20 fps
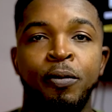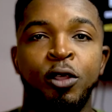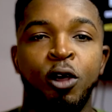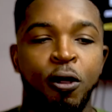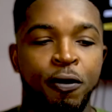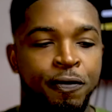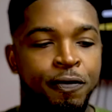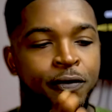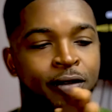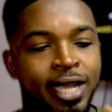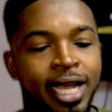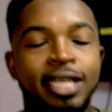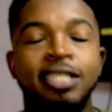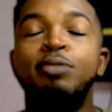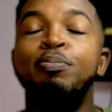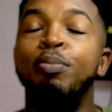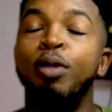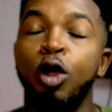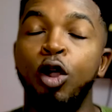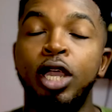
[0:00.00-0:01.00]
of
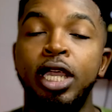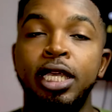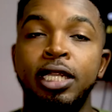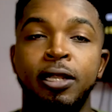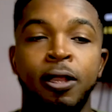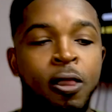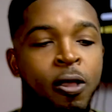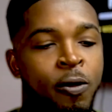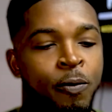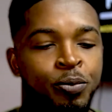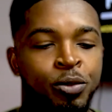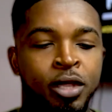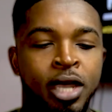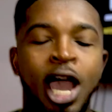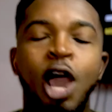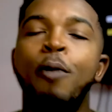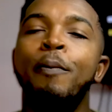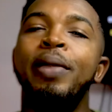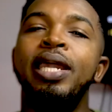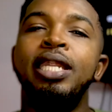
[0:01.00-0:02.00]
guest blogging?
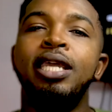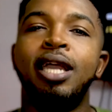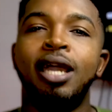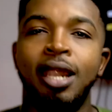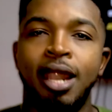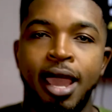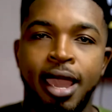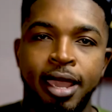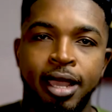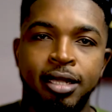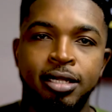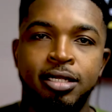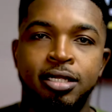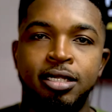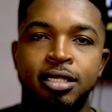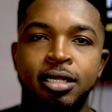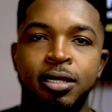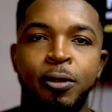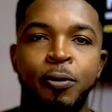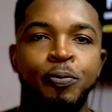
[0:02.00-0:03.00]
How many
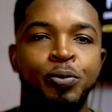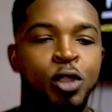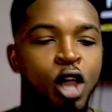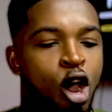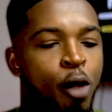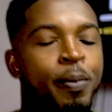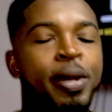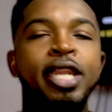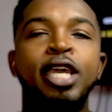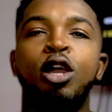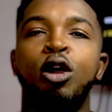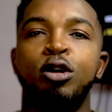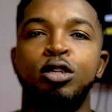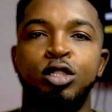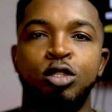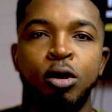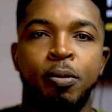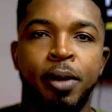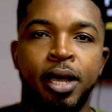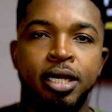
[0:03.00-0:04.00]
clients, how many
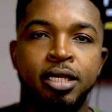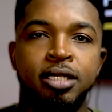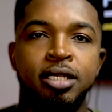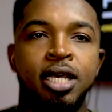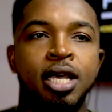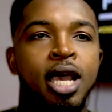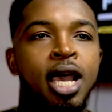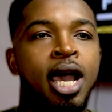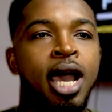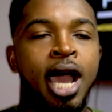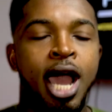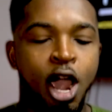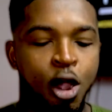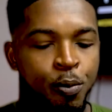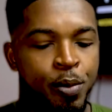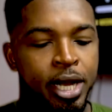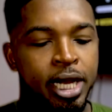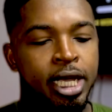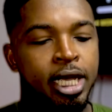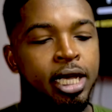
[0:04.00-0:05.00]
customers, how
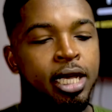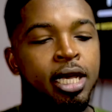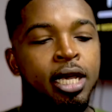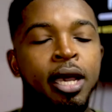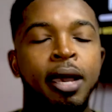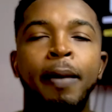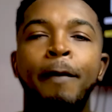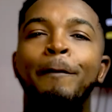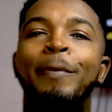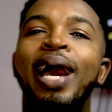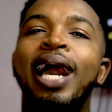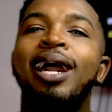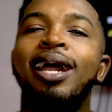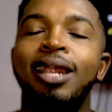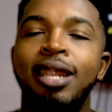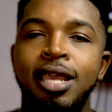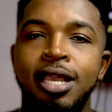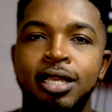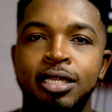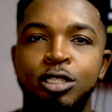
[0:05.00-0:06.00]
many
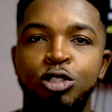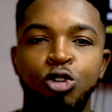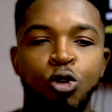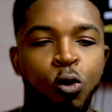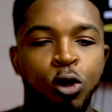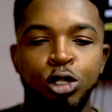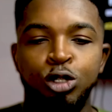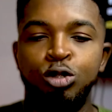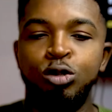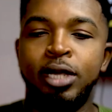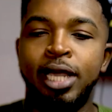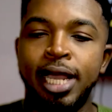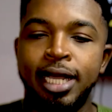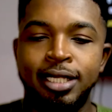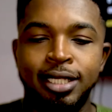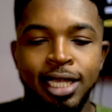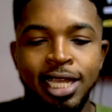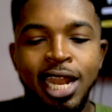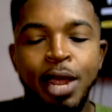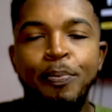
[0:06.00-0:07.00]
backlinks do you want to
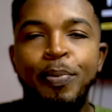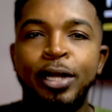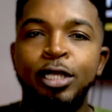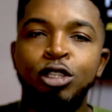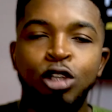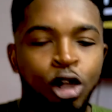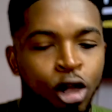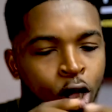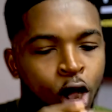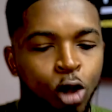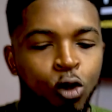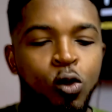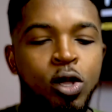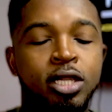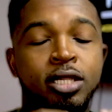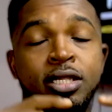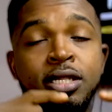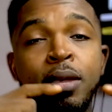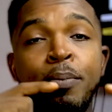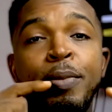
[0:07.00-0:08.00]
get in a
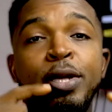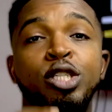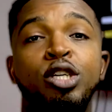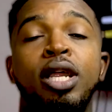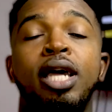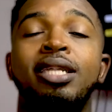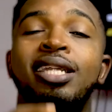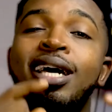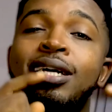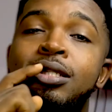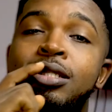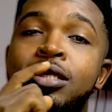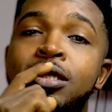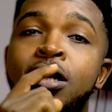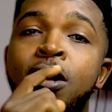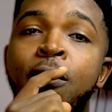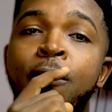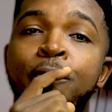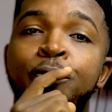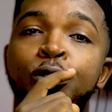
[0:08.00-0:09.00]
always make sure that
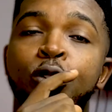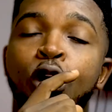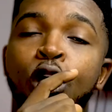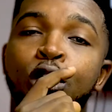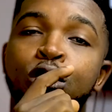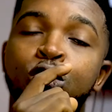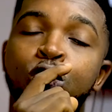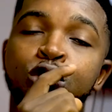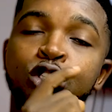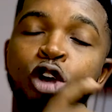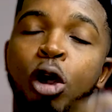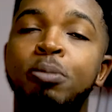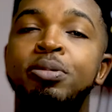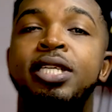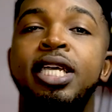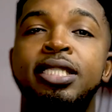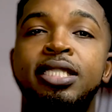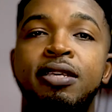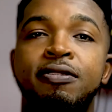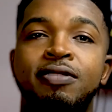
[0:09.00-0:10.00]
or those
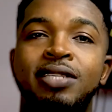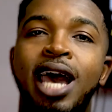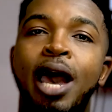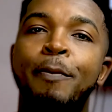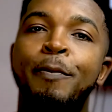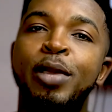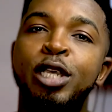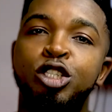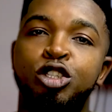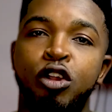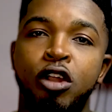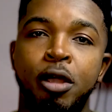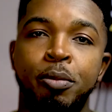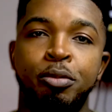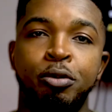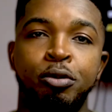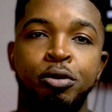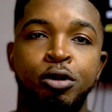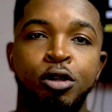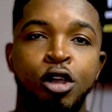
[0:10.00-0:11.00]
objectives are
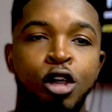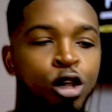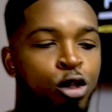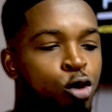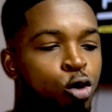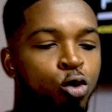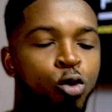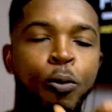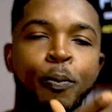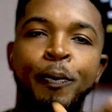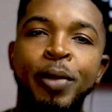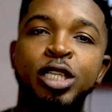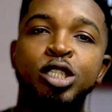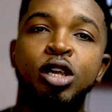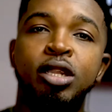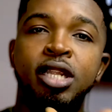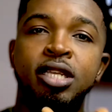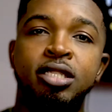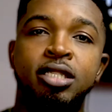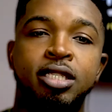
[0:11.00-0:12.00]
measurable. You could measure
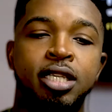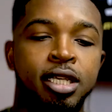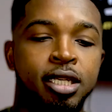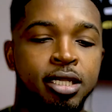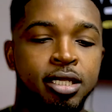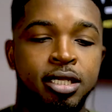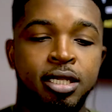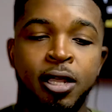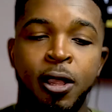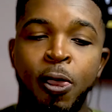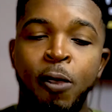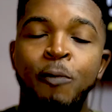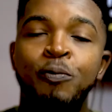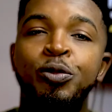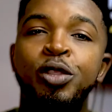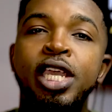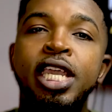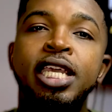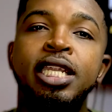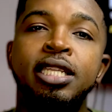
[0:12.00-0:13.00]
these things
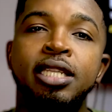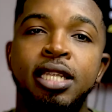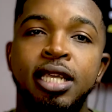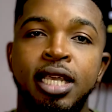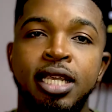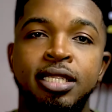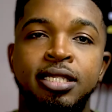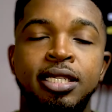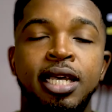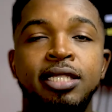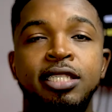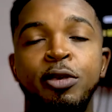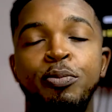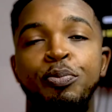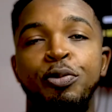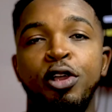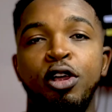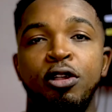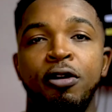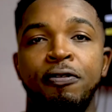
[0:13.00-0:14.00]
in a certain
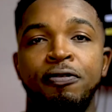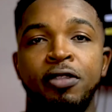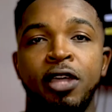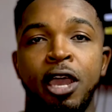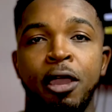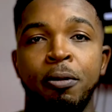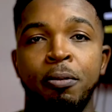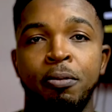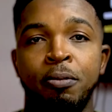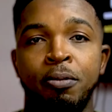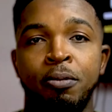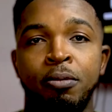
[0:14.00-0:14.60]
period of time.